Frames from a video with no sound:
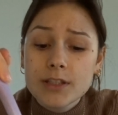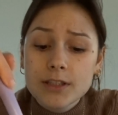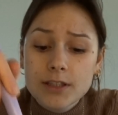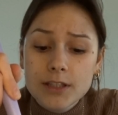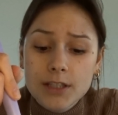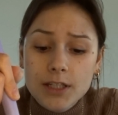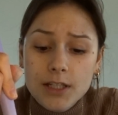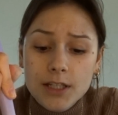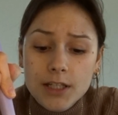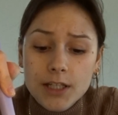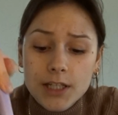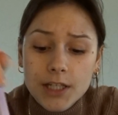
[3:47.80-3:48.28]

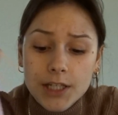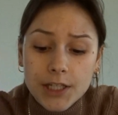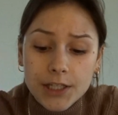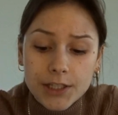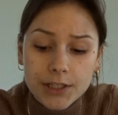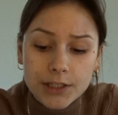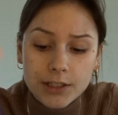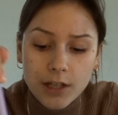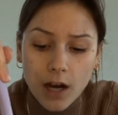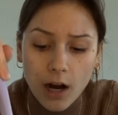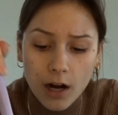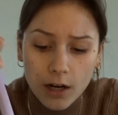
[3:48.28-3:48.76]
the
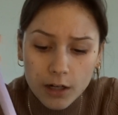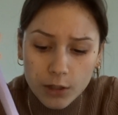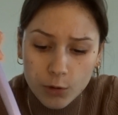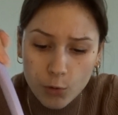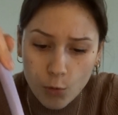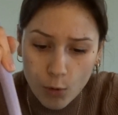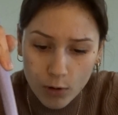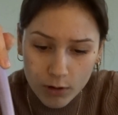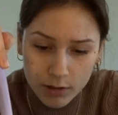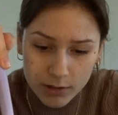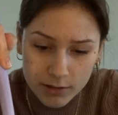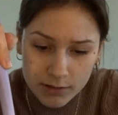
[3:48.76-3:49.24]
dark
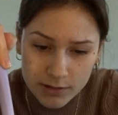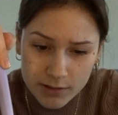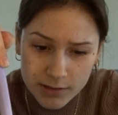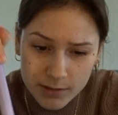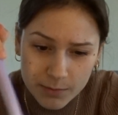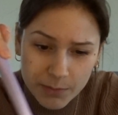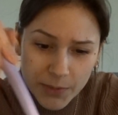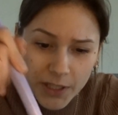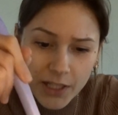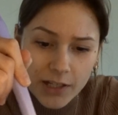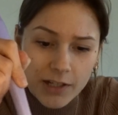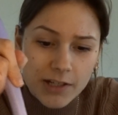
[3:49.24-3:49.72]
ones
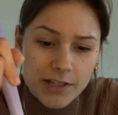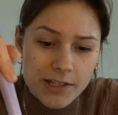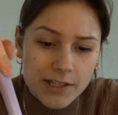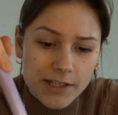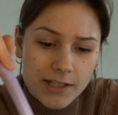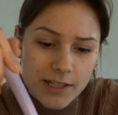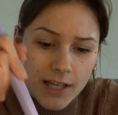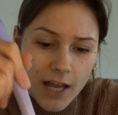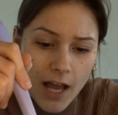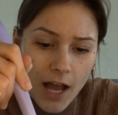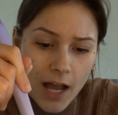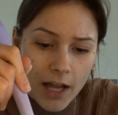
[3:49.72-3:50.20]

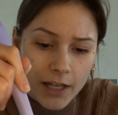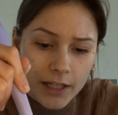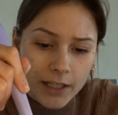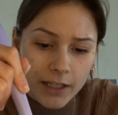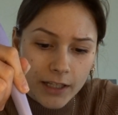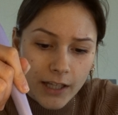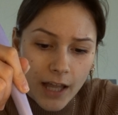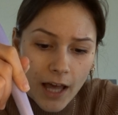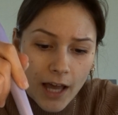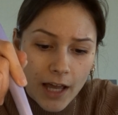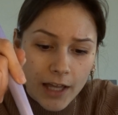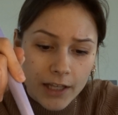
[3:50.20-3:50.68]
because I
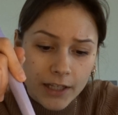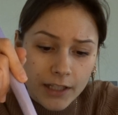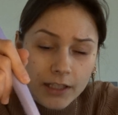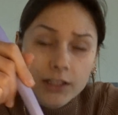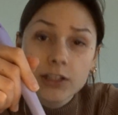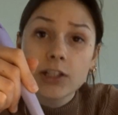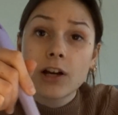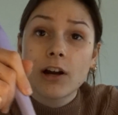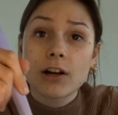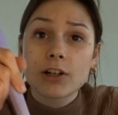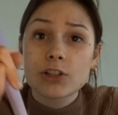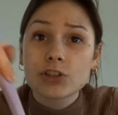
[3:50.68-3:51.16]
like
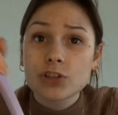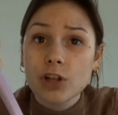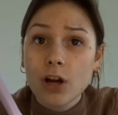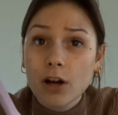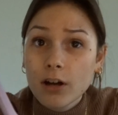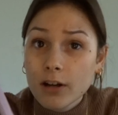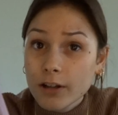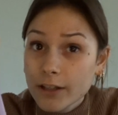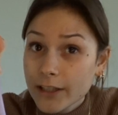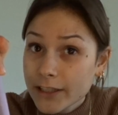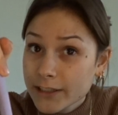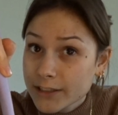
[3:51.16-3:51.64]
dark
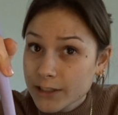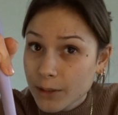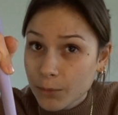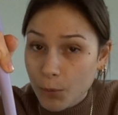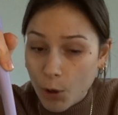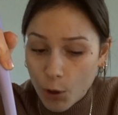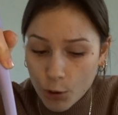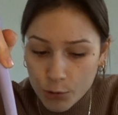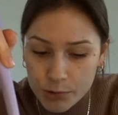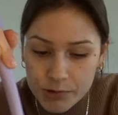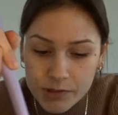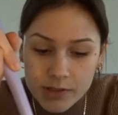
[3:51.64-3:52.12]
chocolate the
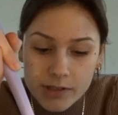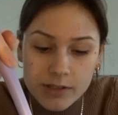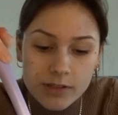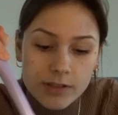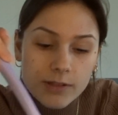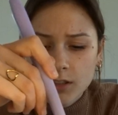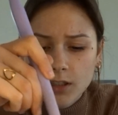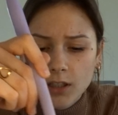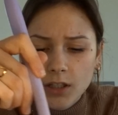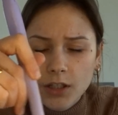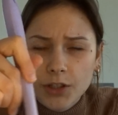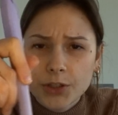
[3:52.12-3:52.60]
most.